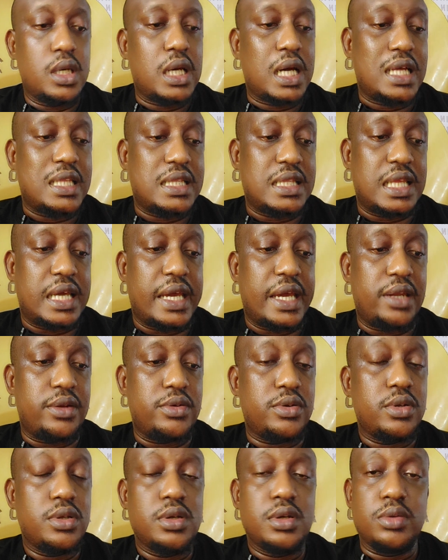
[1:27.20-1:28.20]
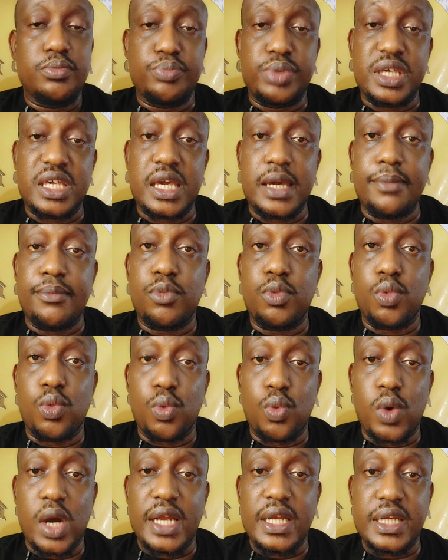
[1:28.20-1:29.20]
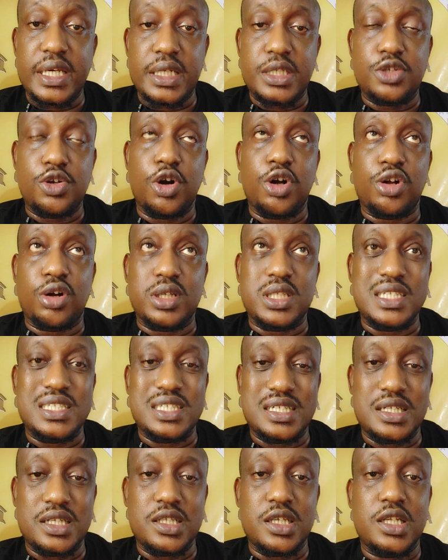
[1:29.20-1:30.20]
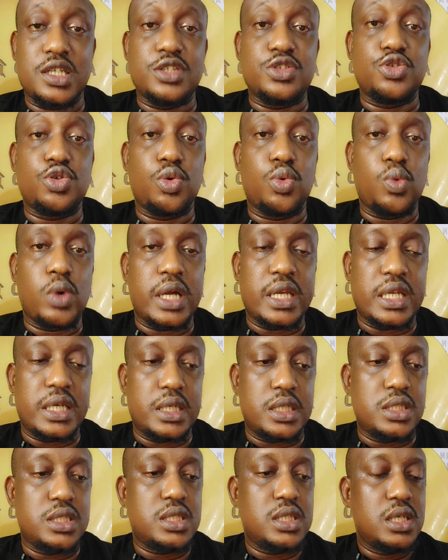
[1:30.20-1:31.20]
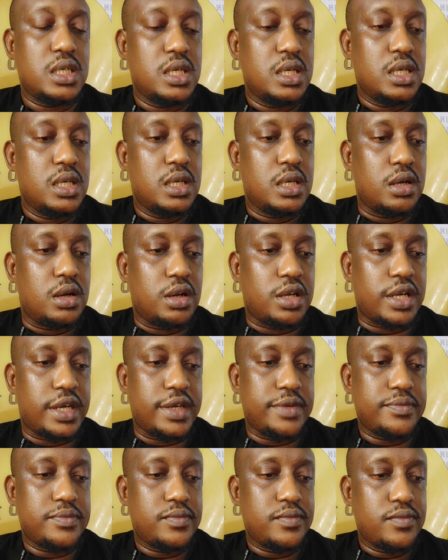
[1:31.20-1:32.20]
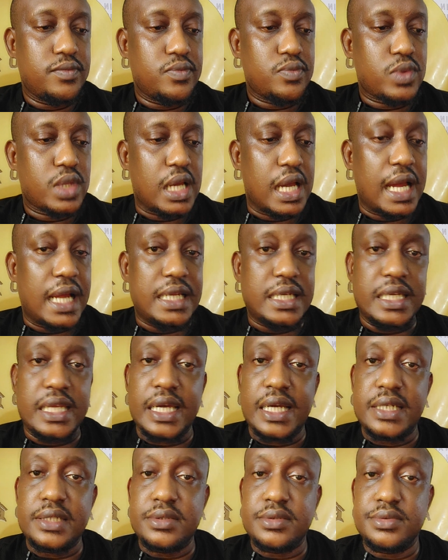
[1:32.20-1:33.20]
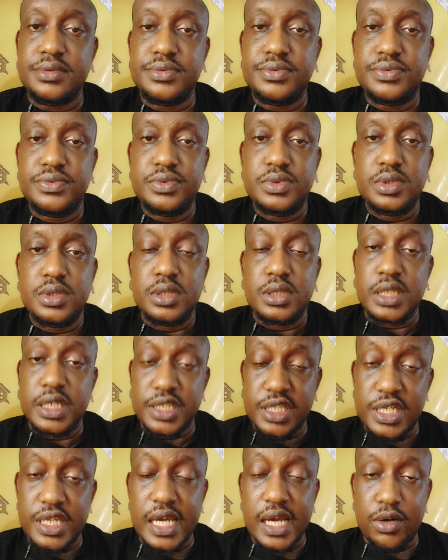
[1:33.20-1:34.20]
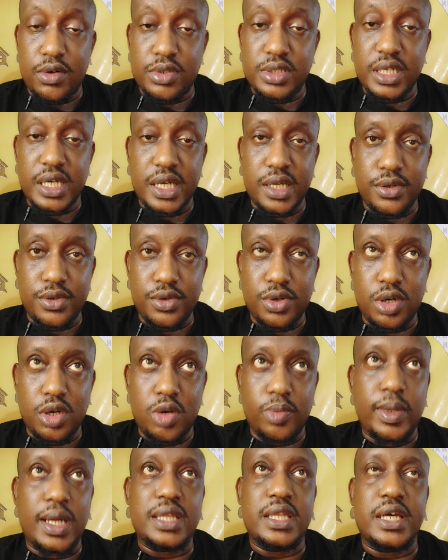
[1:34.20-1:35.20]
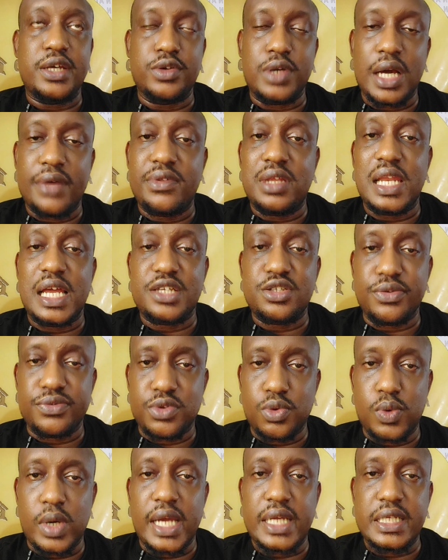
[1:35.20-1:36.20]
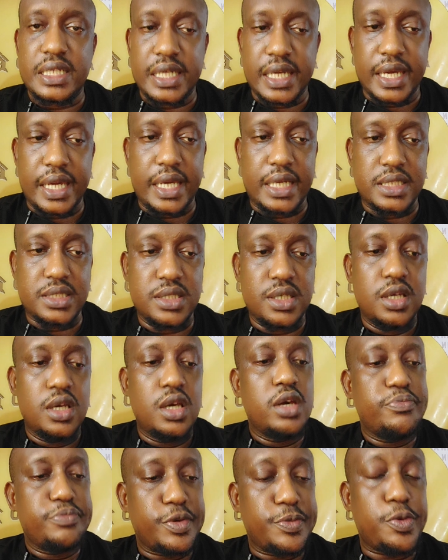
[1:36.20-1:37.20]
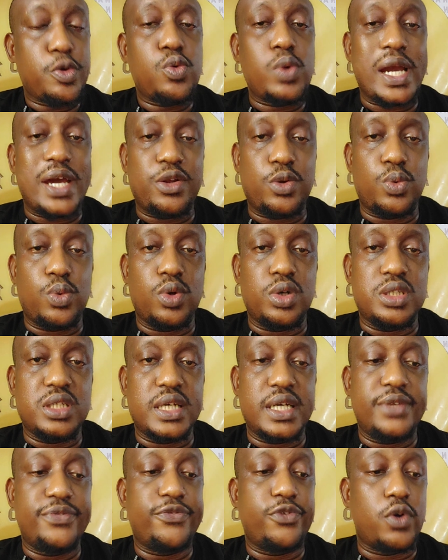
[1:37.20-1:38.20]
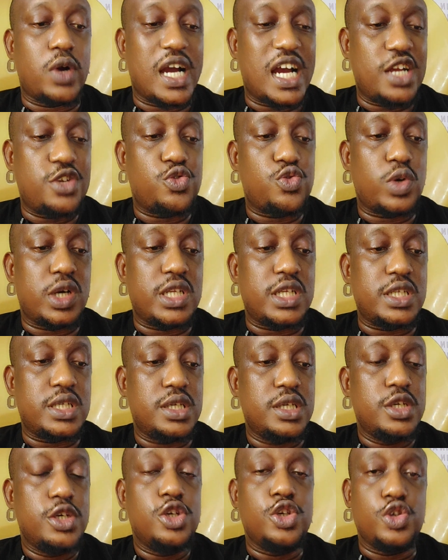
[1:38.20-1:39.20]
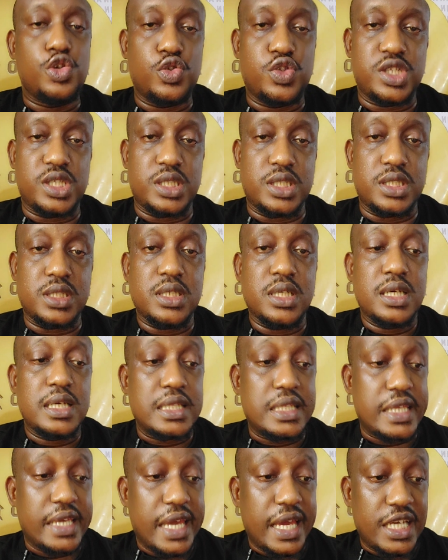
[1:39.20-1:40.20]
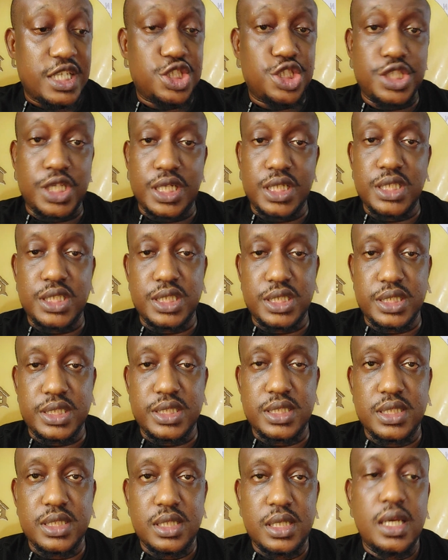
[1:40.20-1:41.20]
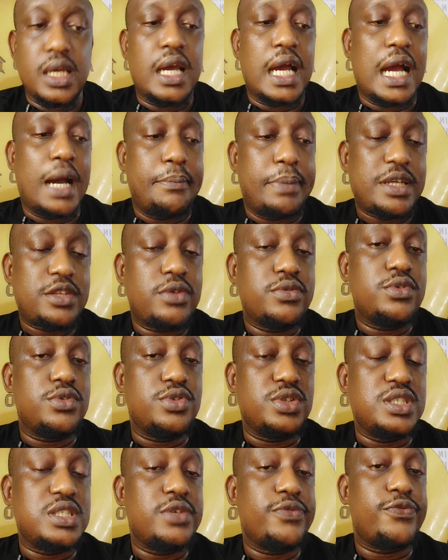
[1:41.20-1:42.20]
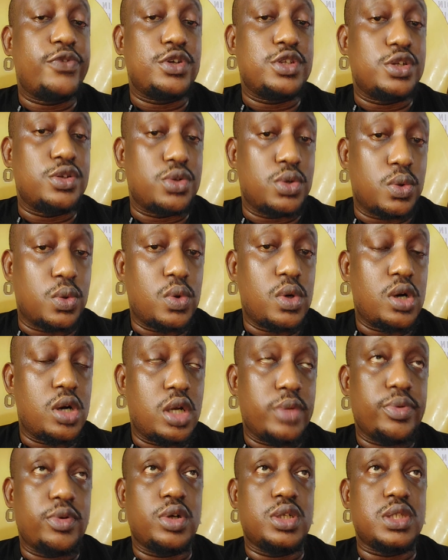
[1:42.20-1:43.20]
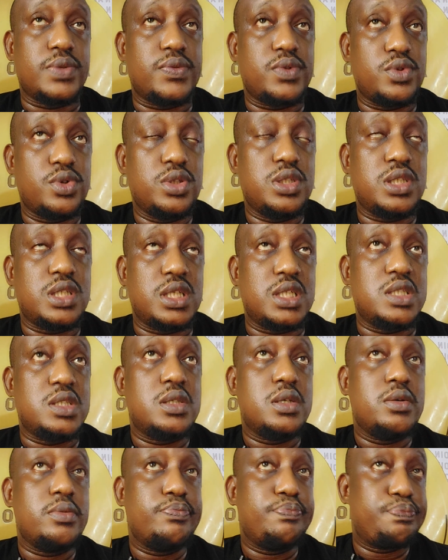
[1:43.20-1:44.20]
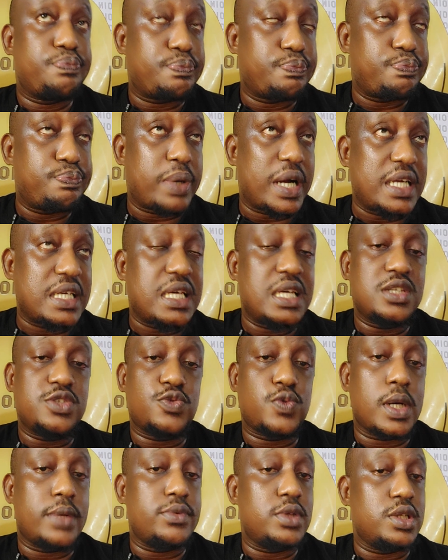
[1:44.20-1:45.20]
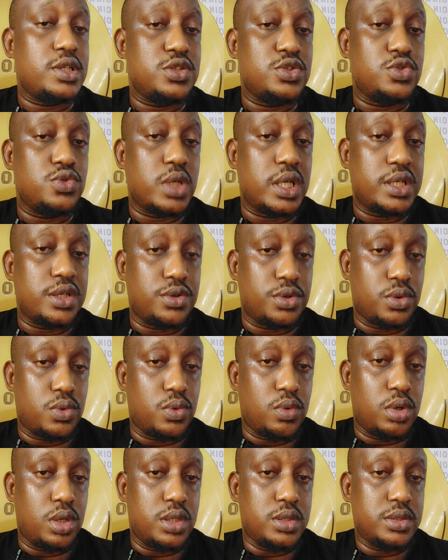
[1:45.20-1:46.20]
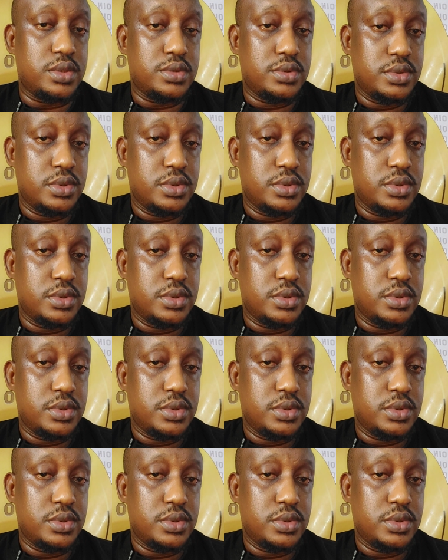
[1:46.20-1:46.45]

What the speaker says: and then became 1inch or got integrated into 1inch. Okay, and then they did their own airdrop, and then you have the likes of the YDX. People were rewarded for actually using the exchanges, and part of the reason for the reward, because if you notice, PancakeSwap didn't do any reward,